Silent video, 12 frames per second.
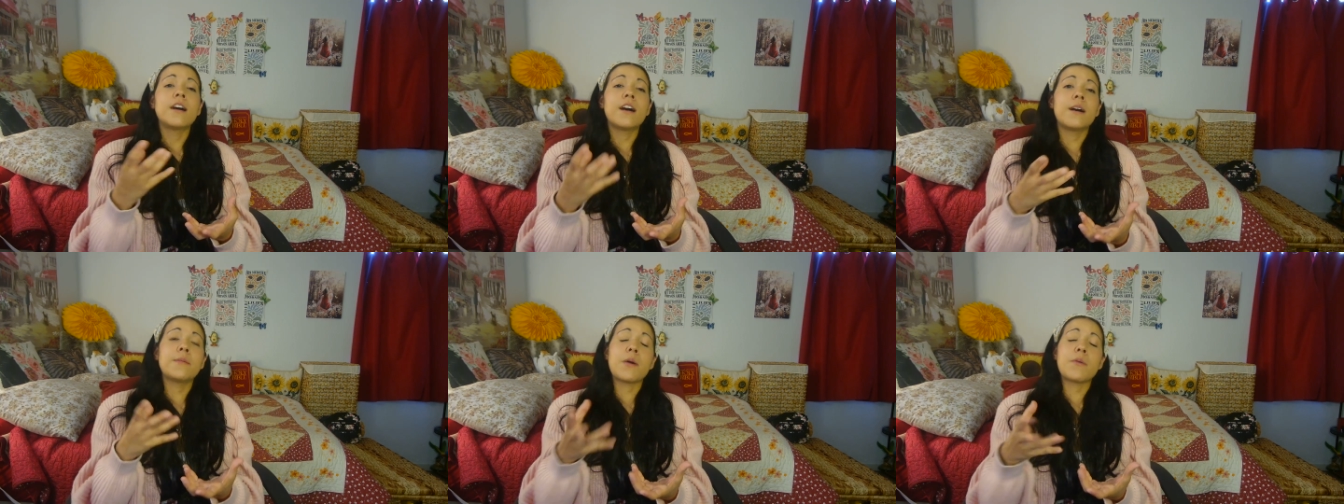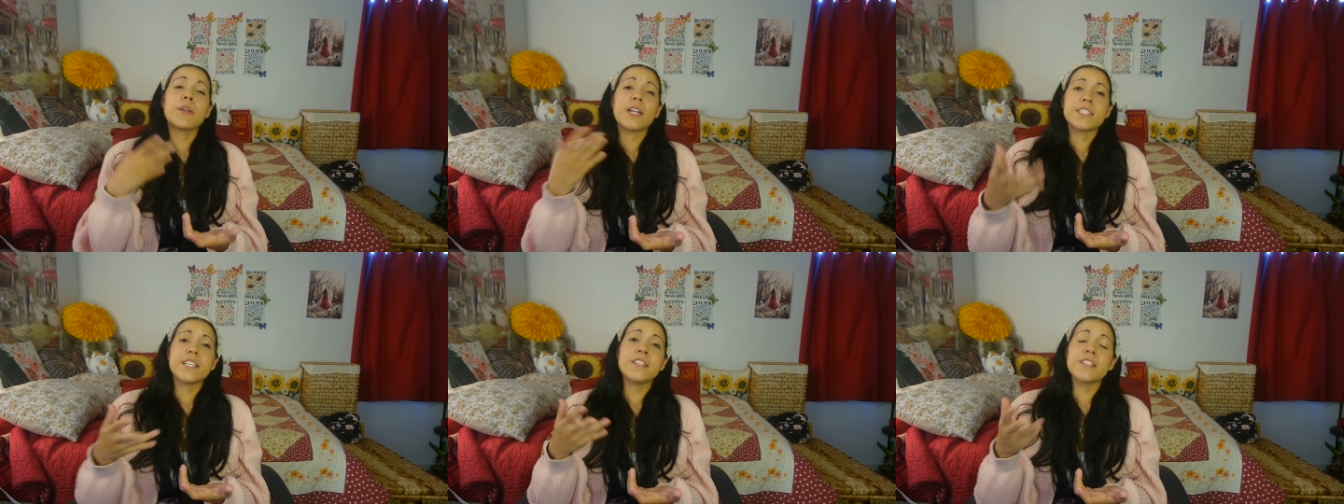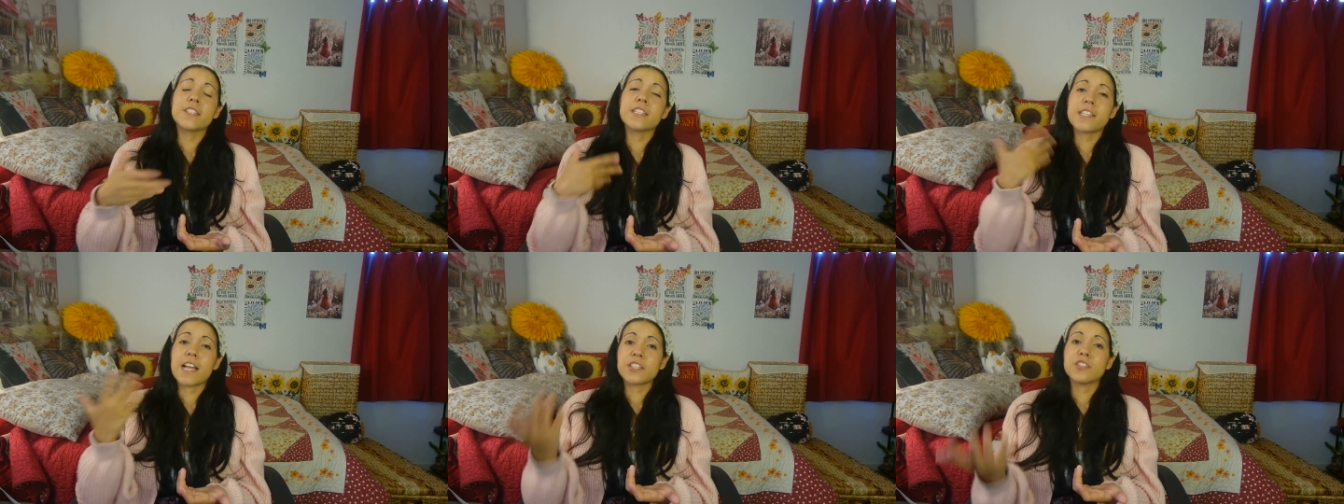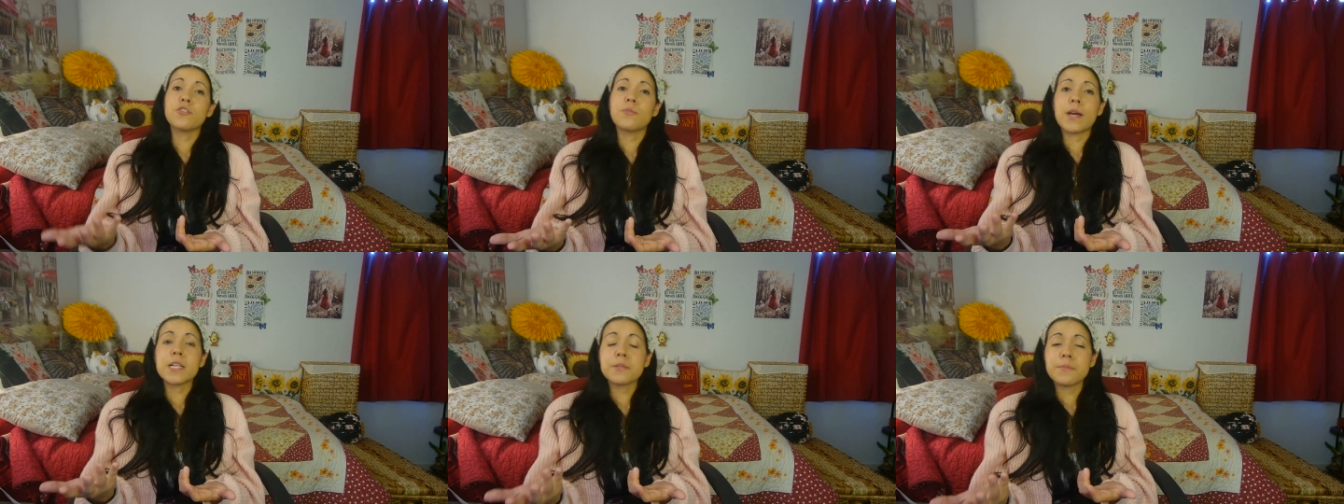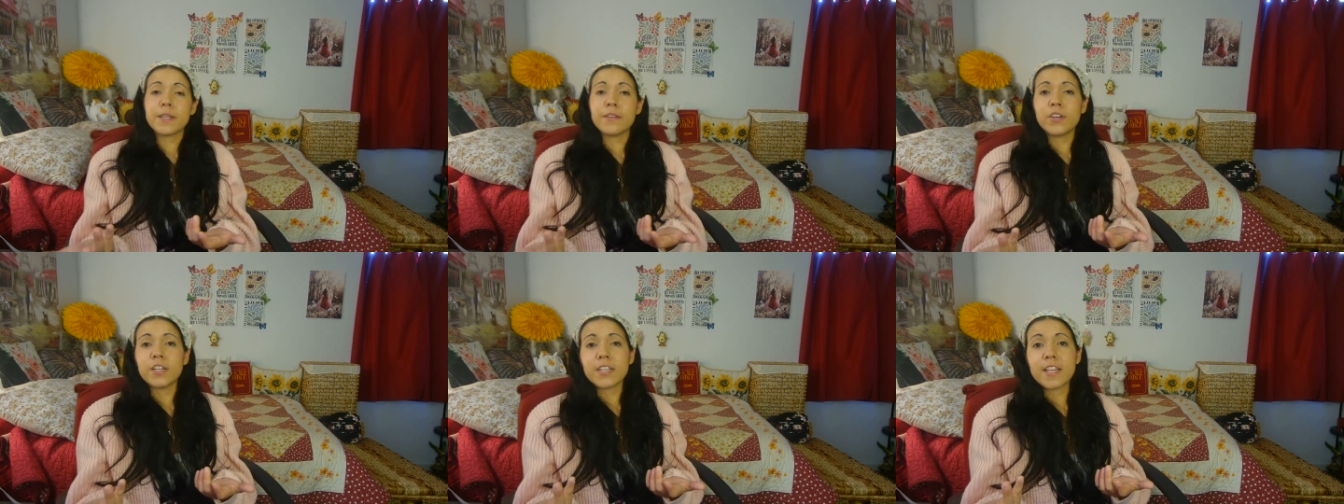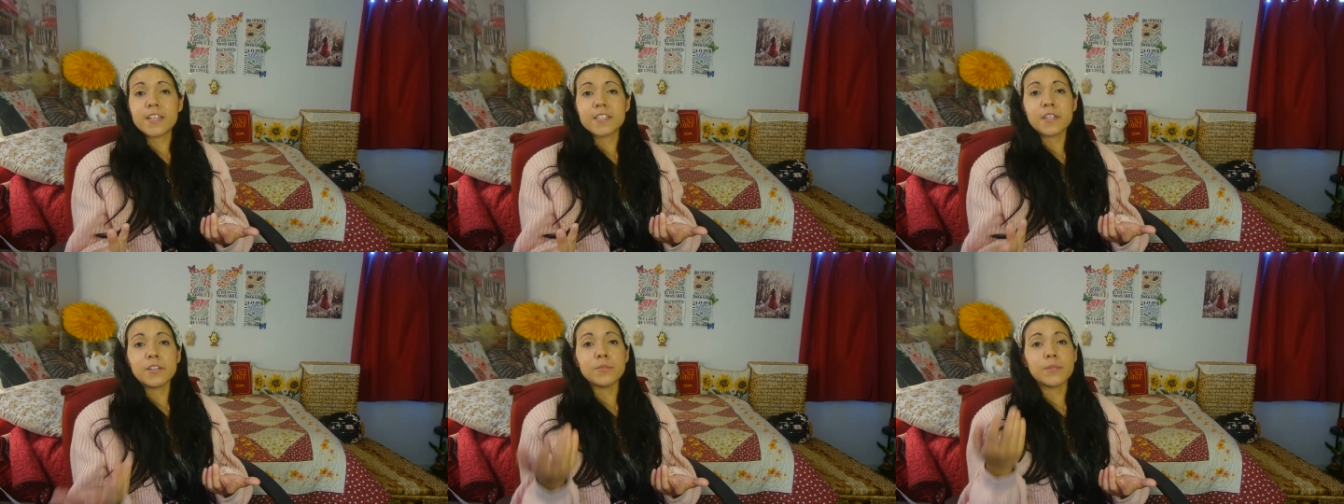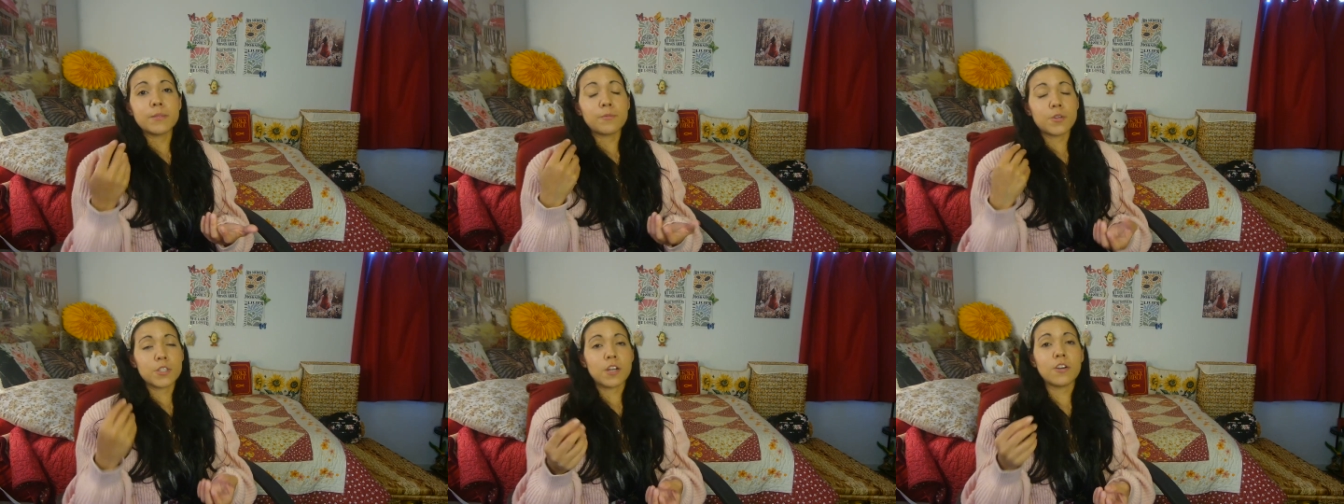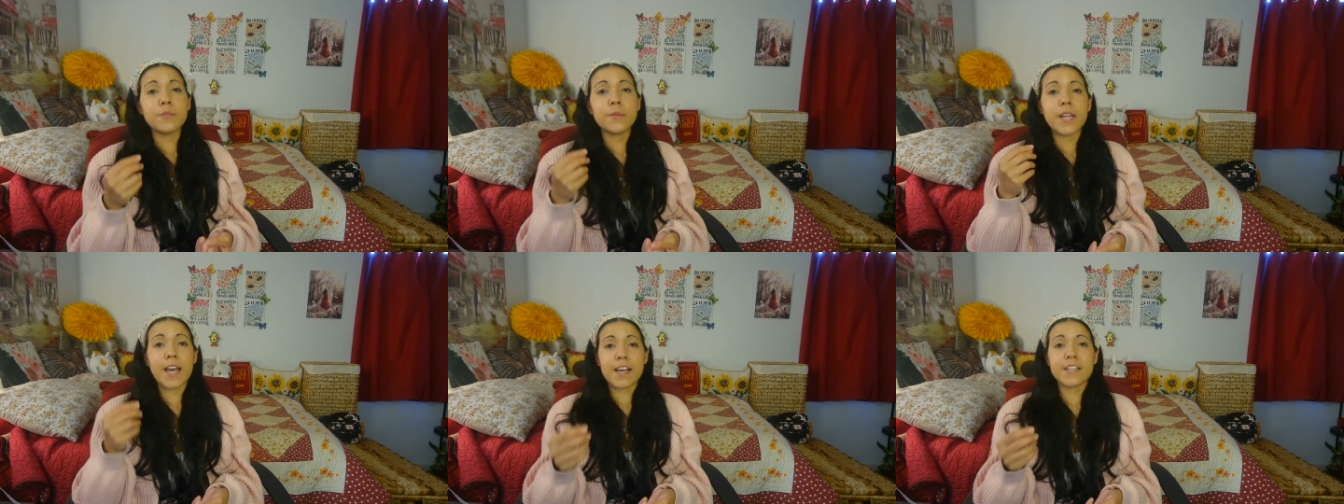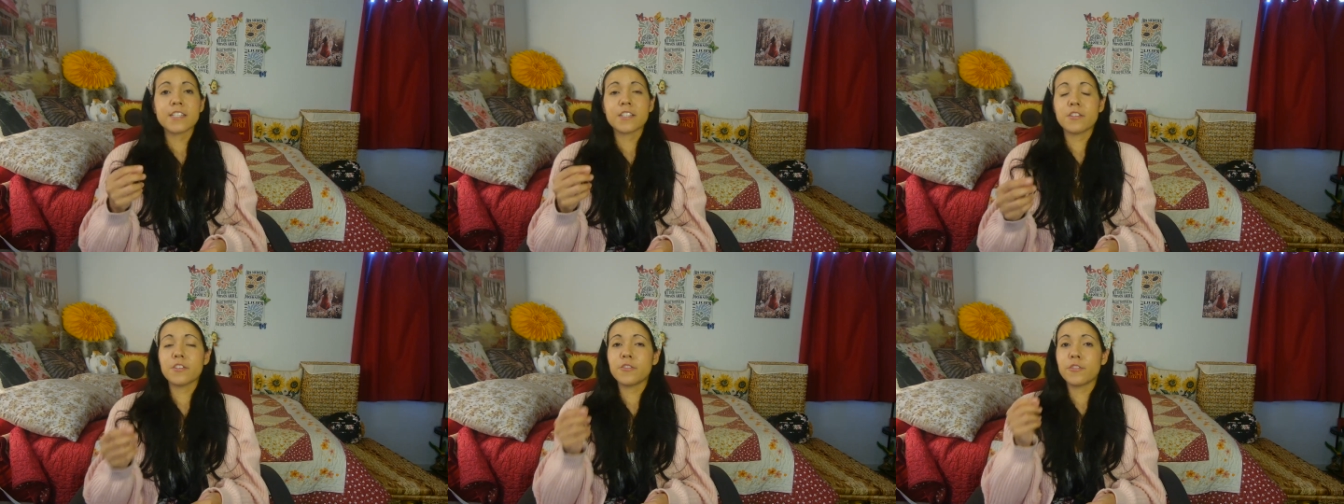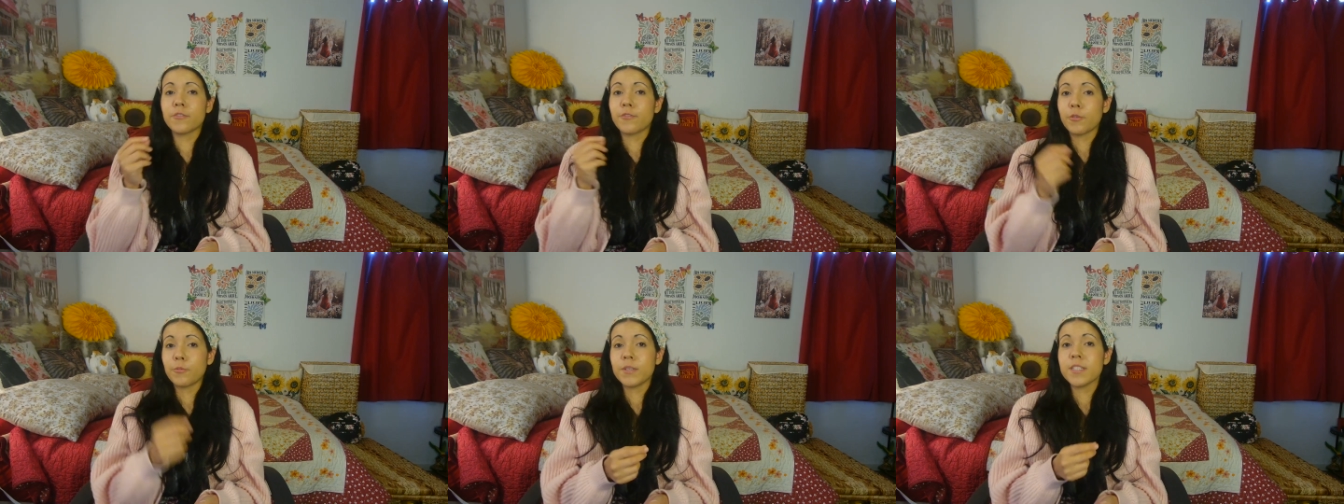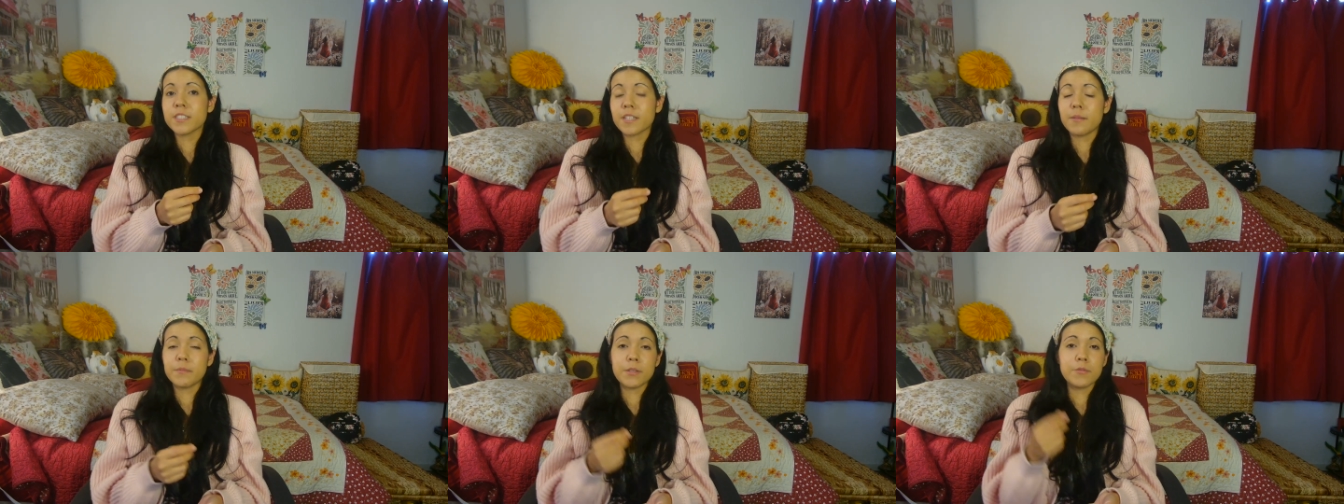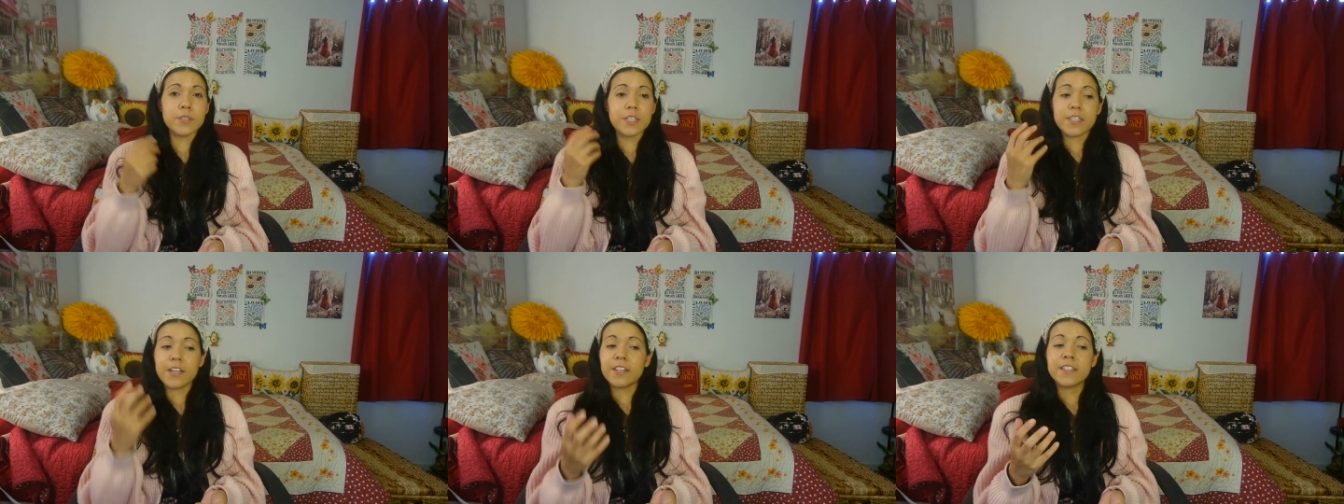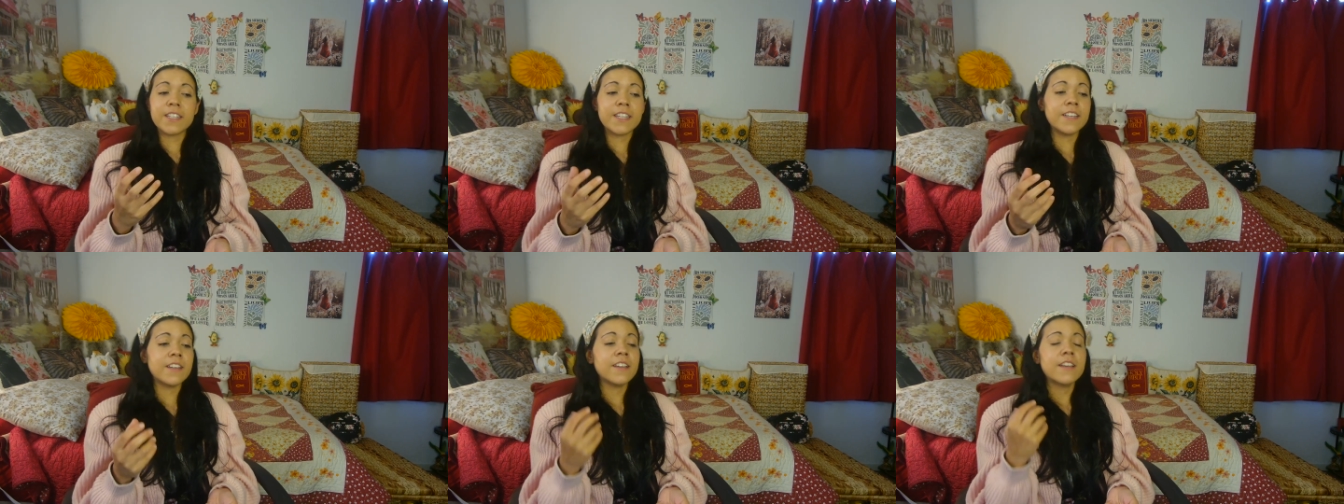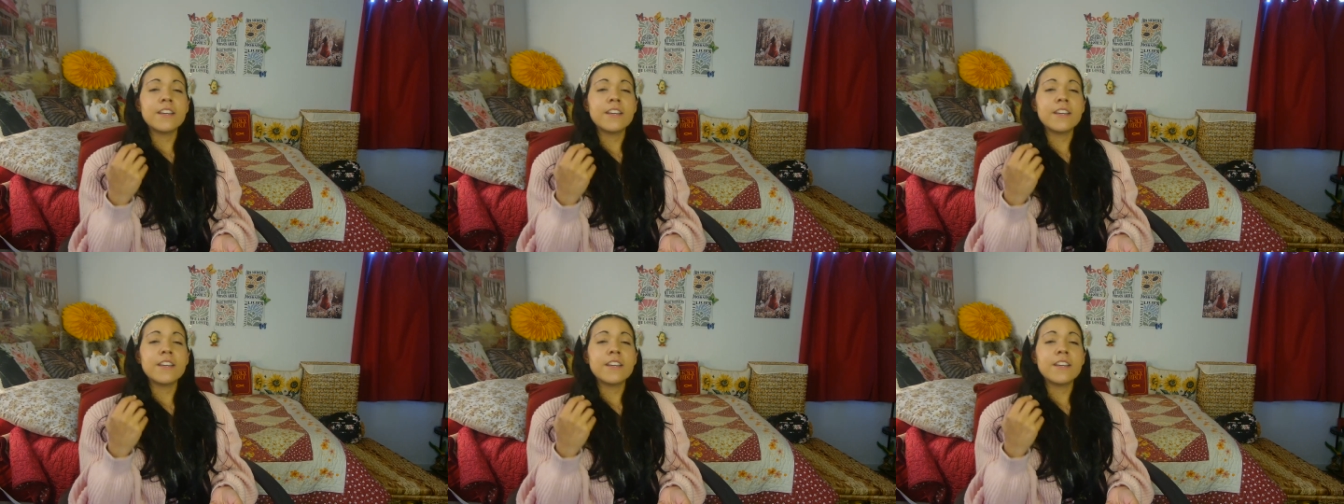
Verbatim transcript: Um, and when I say this, this actually reminds me of uh, King Solomon, where Solomon asked the Lord for wisdom. He was a young king.